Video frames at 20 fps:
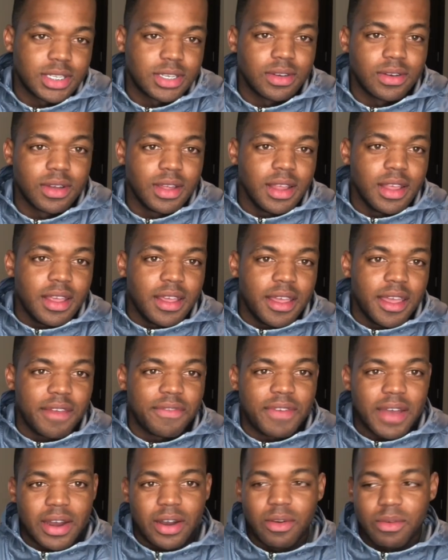So
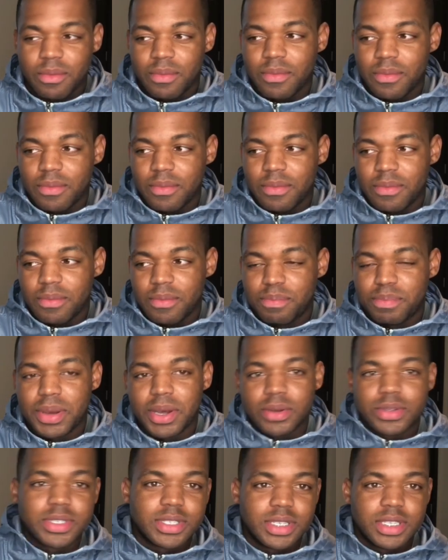if I don't
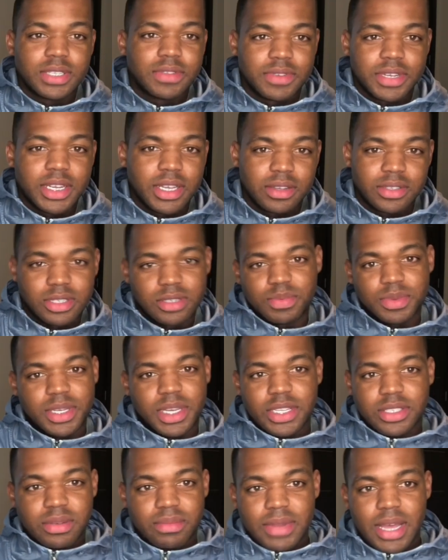post these videos, it's
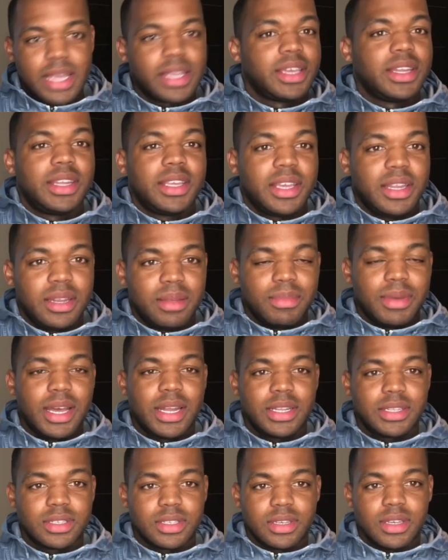because I'm not getting
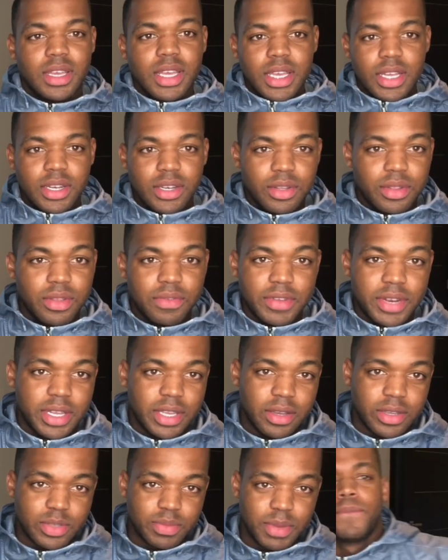anybody to do the
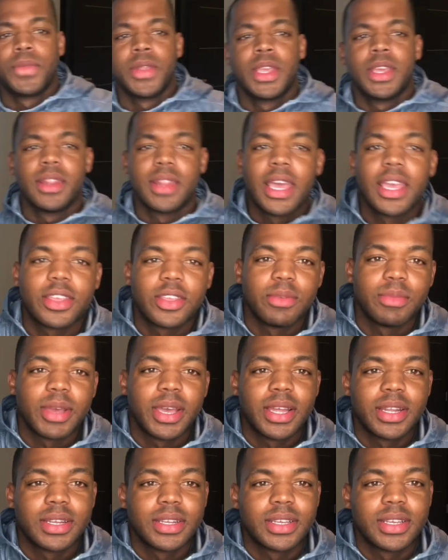videos. Thank you,
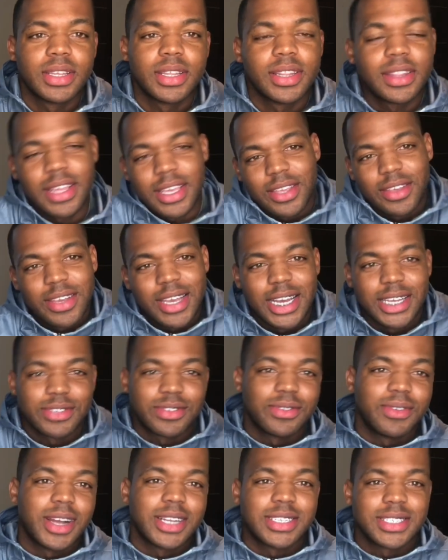man. Thank you guys
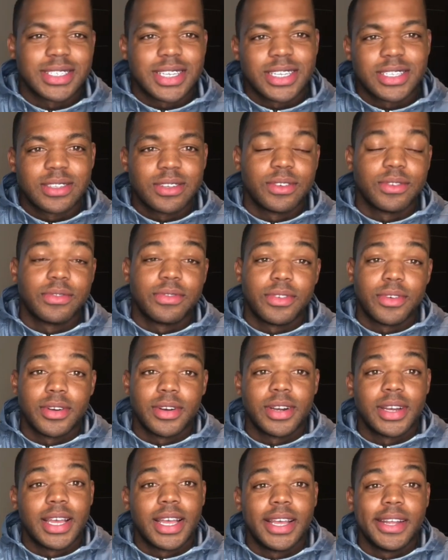for watching. Stay tuned
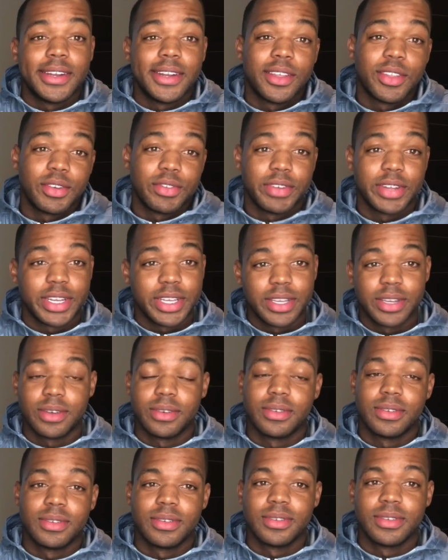for another video,
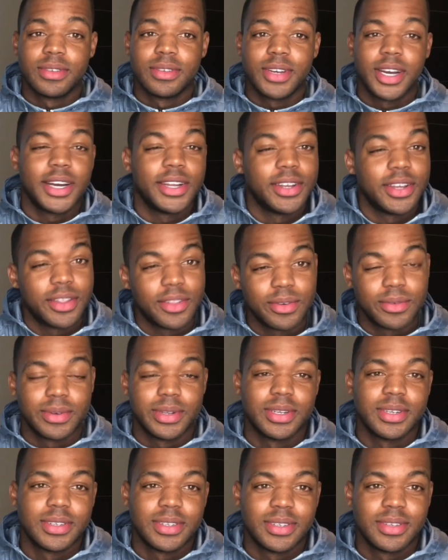another one.